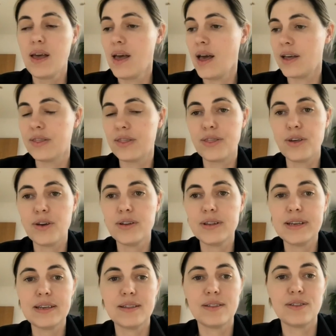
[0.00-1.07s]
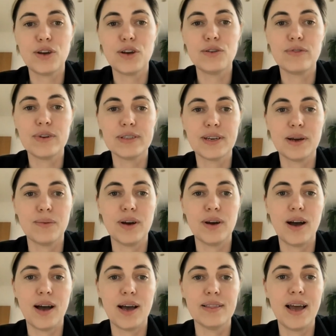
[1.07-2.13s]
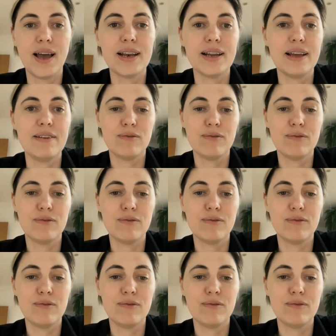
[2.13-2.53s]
And thirdly, third risk I want to highlight